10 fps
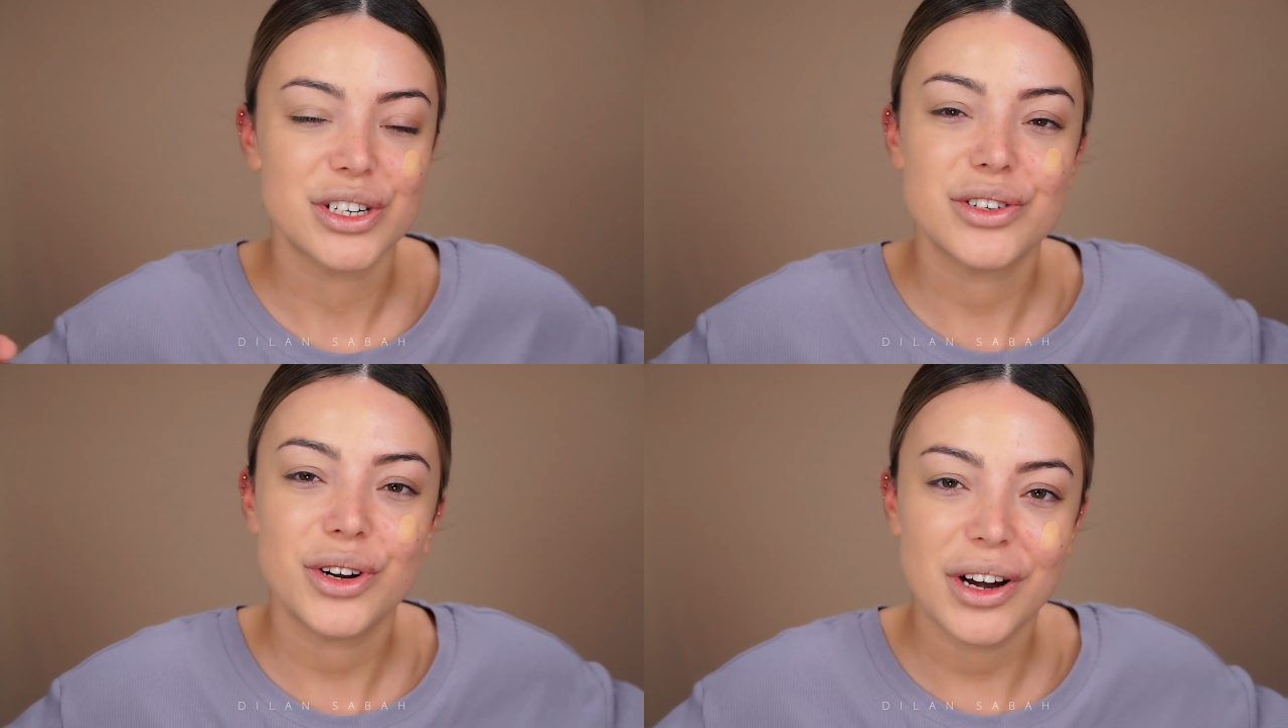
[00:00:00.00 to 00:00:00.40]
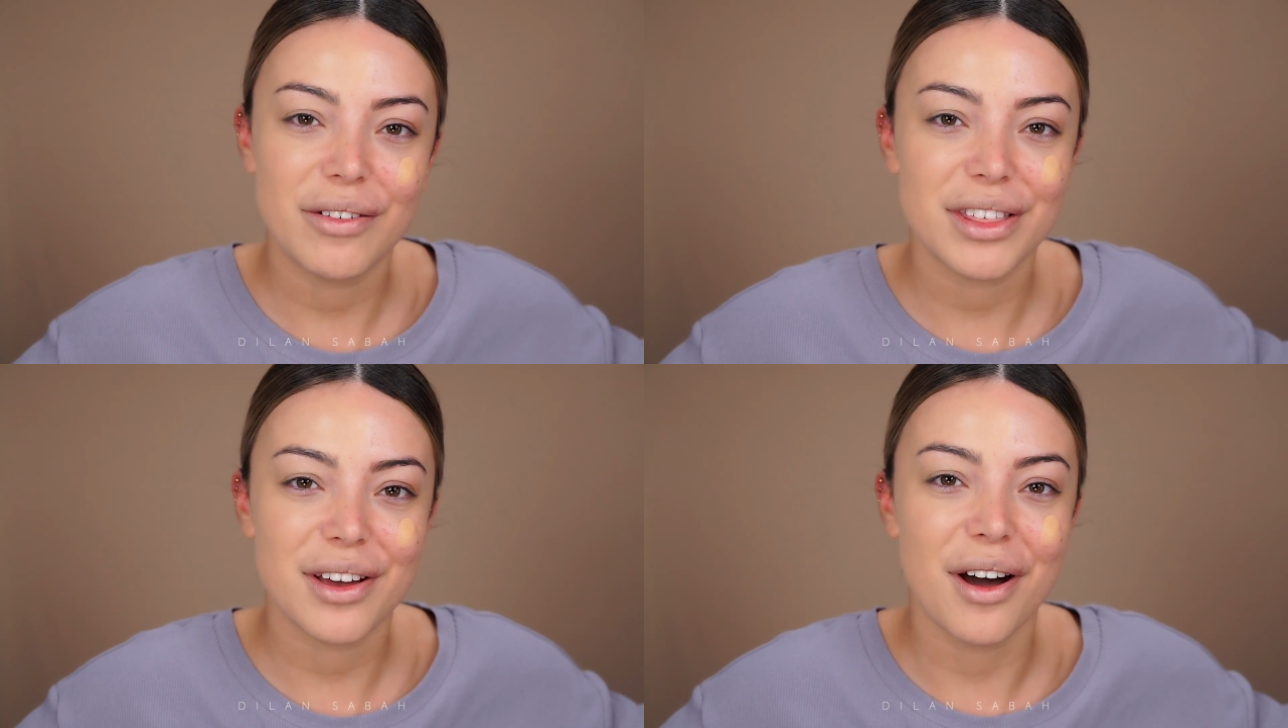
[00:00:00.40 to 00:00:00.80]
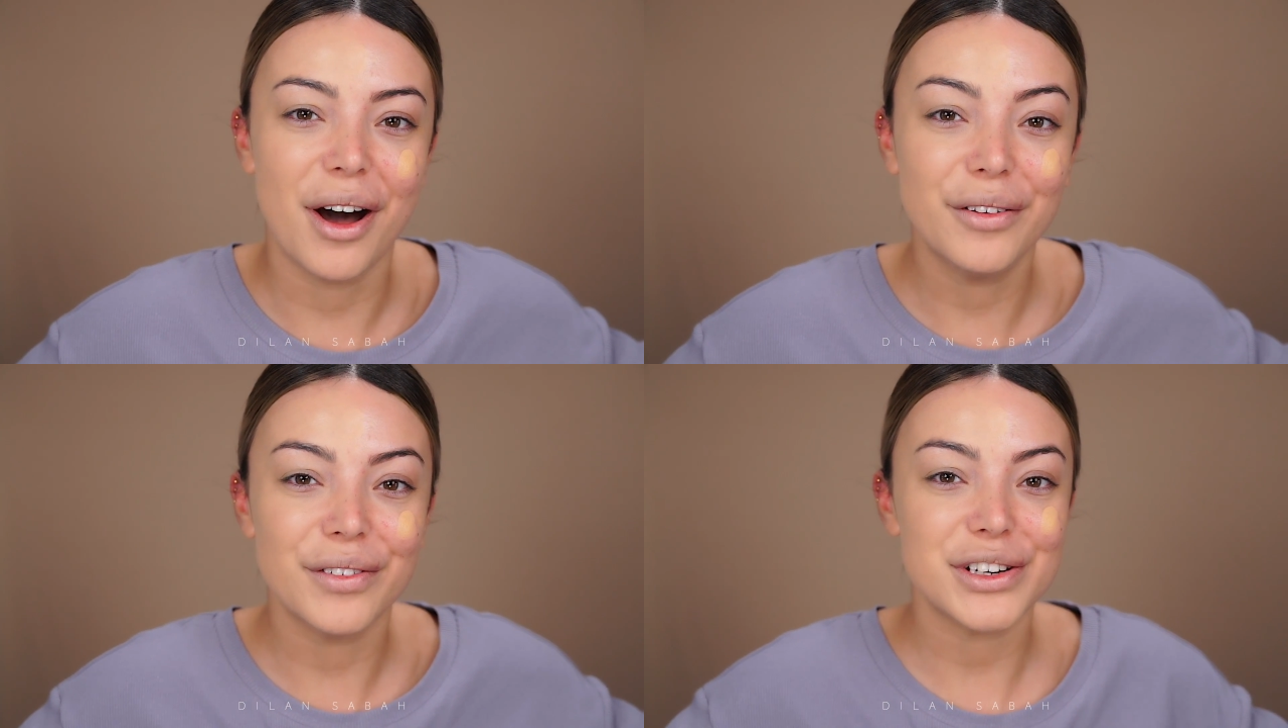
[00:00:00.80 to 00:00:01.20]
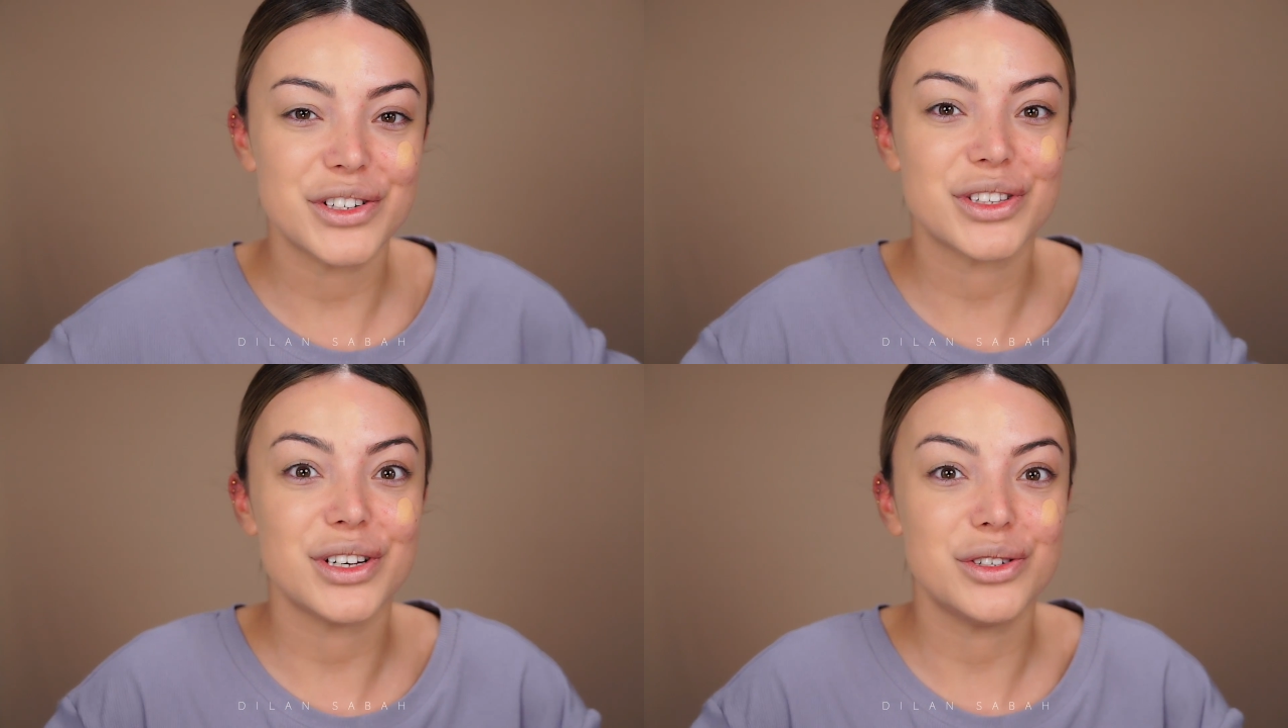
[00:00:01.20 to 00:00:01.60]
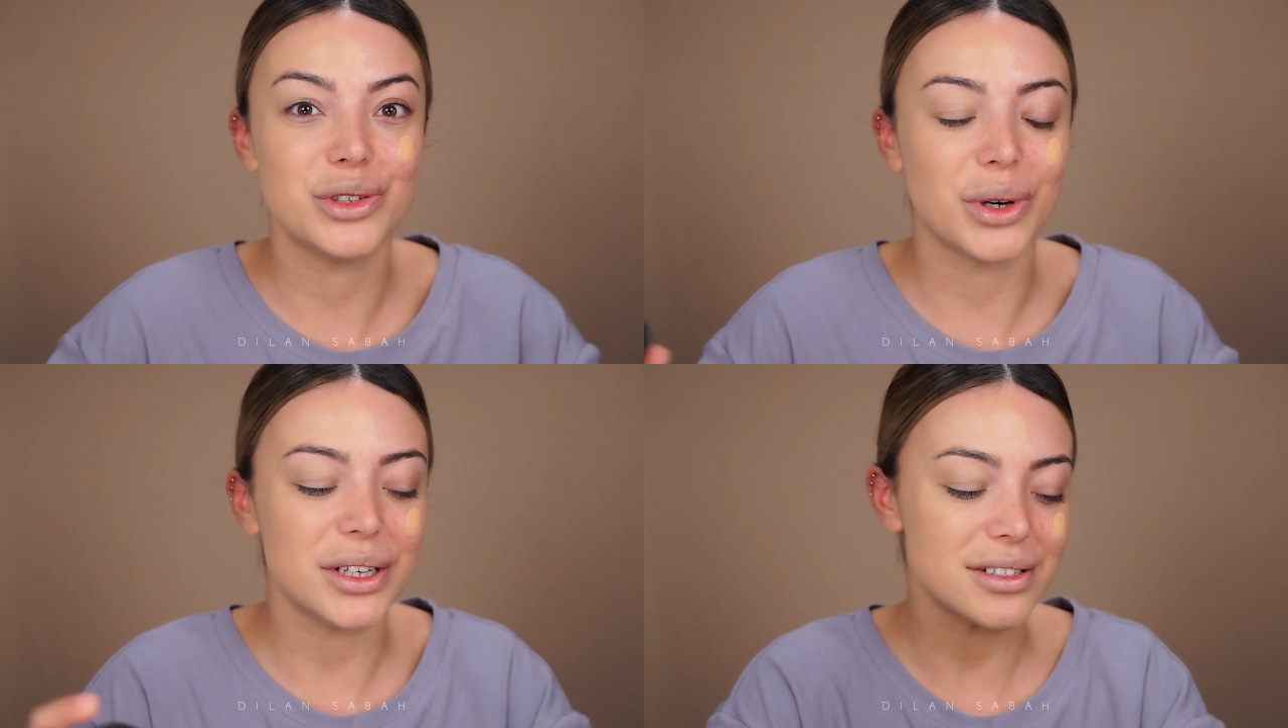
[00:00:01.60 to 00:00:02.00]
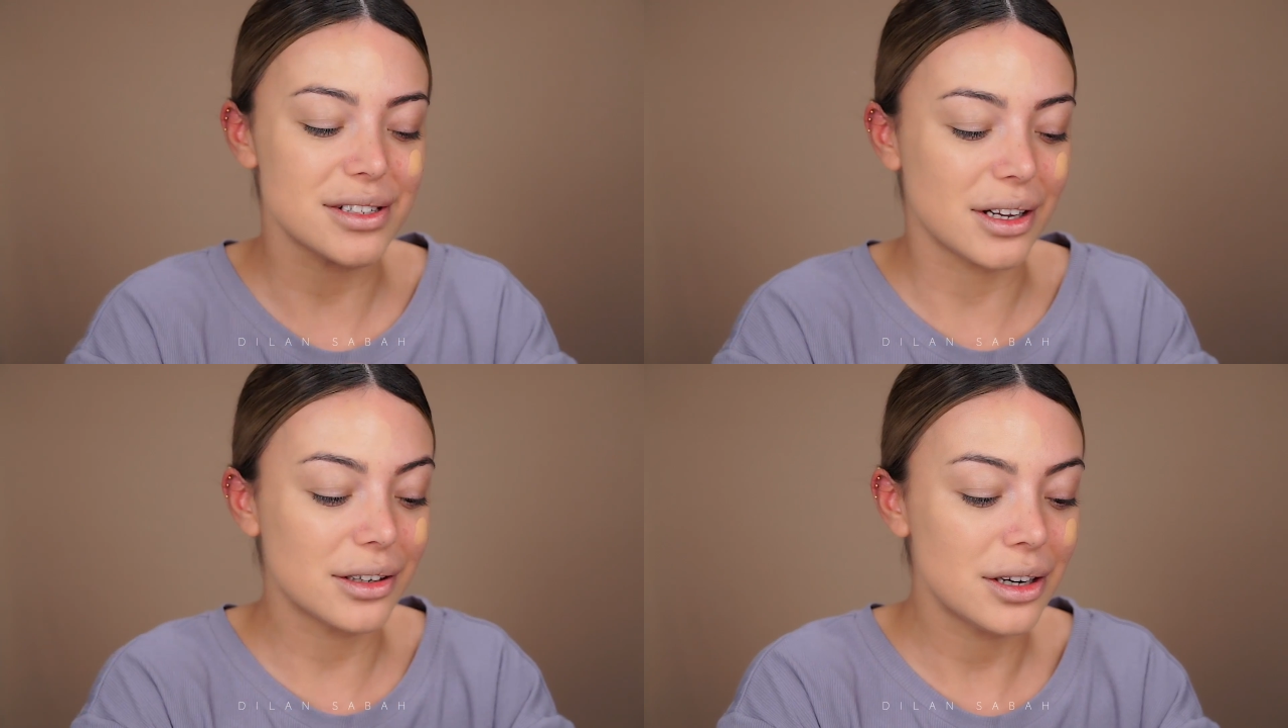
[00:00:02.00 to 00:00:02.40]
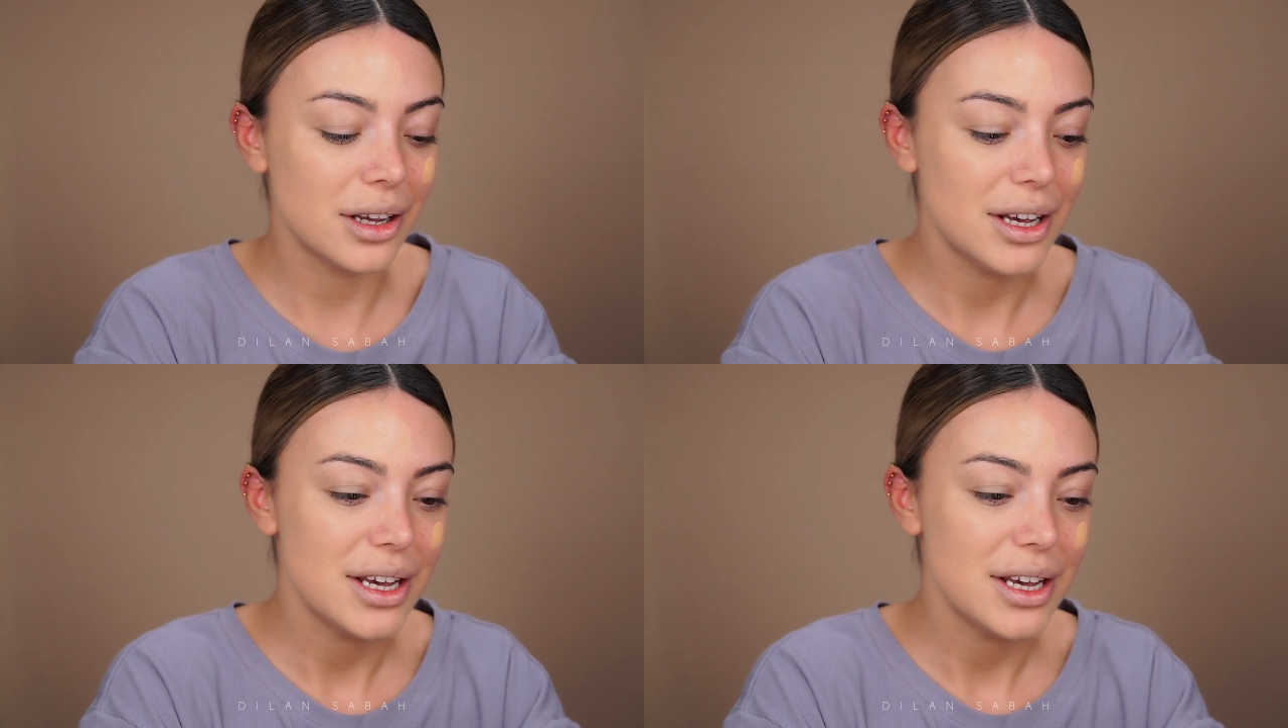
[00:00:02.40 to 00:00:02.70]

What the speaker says: turn everything off and just enjoy the sun.